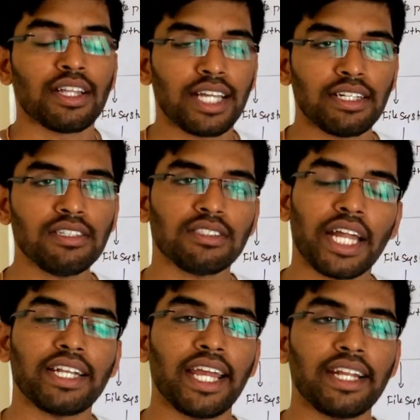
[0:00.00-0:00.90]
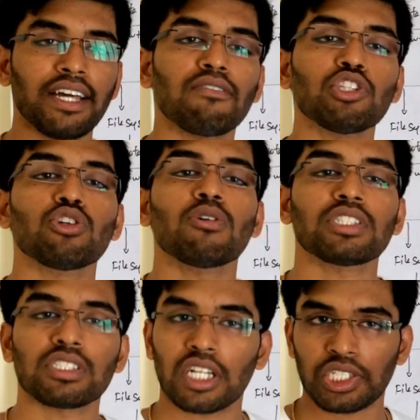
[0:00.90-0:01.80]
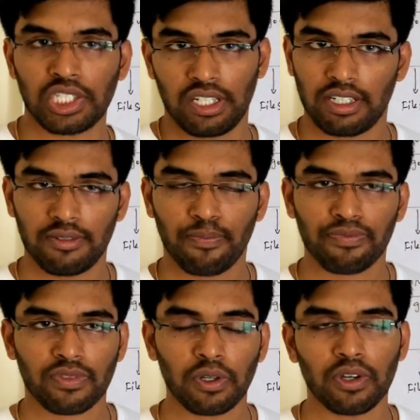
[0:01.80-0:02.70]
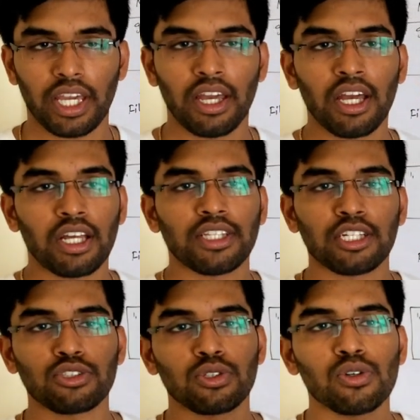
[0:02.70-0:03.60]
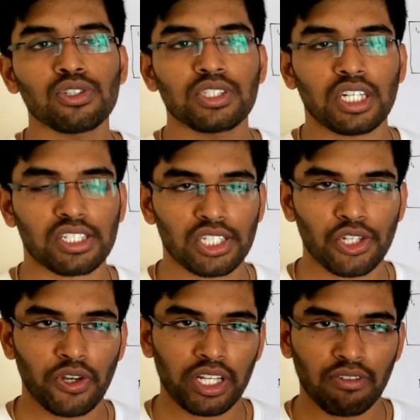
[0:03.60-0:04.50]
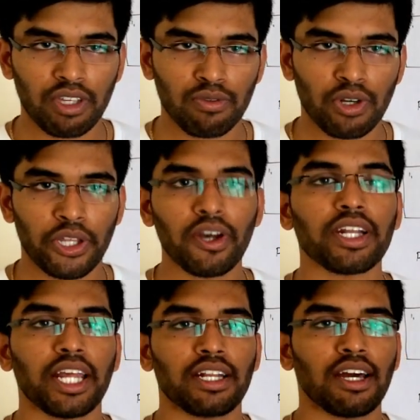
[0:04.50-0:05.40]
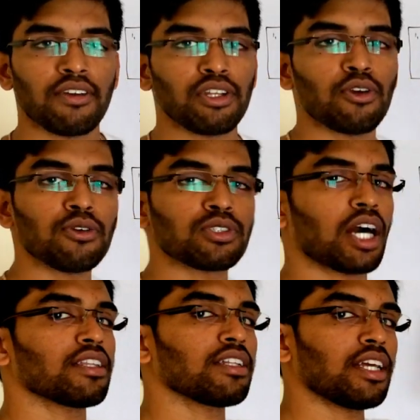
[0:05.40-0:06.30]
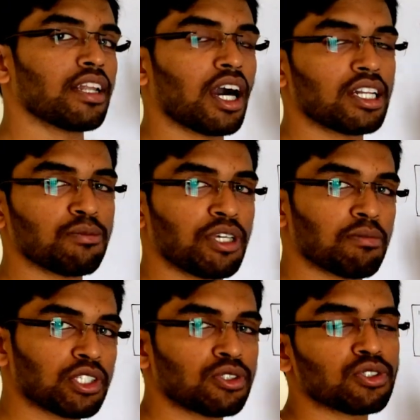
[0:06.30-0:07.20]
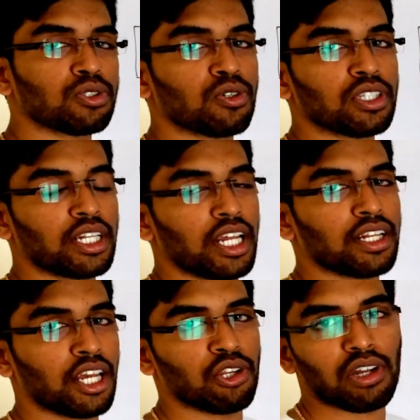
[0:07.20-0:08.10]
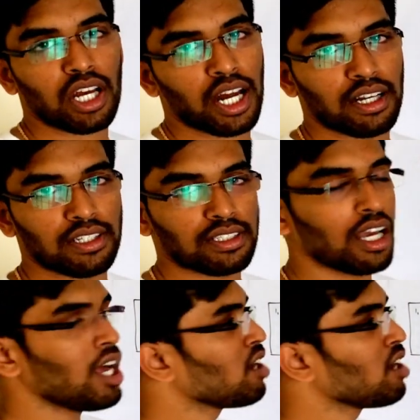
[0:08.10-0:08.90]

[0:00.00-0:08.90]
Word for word: That is a data without structure. Okay, there is no structure you are giving for your data when you use other than RDBMS to store the data in your hard disk.